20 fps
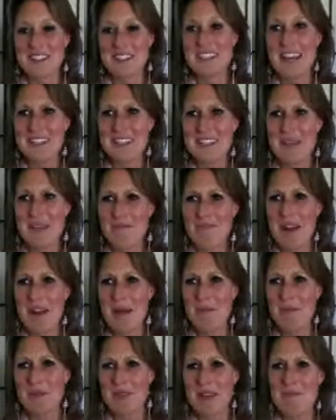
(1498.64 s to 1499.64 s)
Constantine is
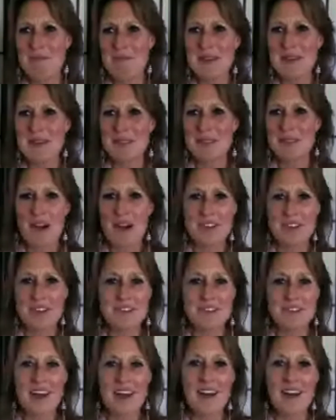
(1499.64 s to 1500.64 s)
like, yes, I'm fed up with not
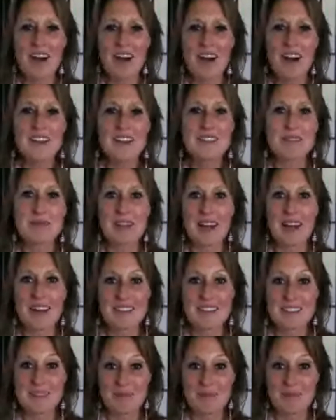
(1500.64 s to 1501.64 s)
being the boss. Yeah,
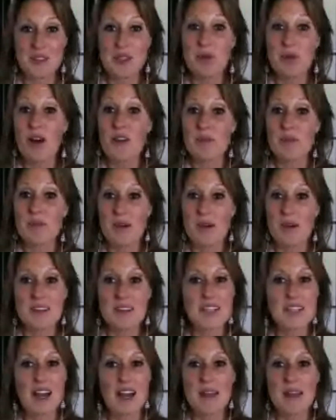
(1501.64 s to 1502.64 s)
awesome, guys. You
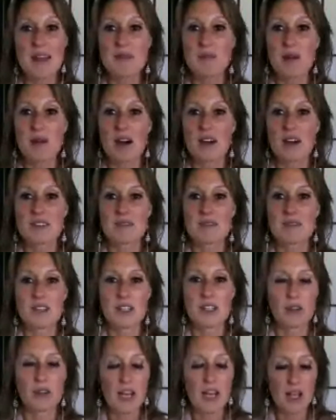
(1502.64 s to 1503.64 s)
are the boss. I am the
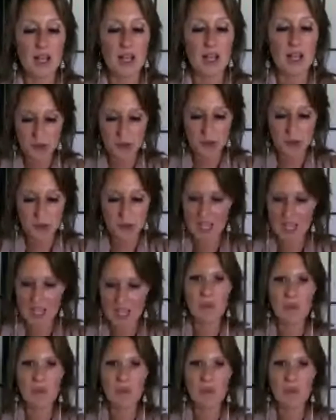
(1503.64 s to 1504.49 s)
boss. It'll help you just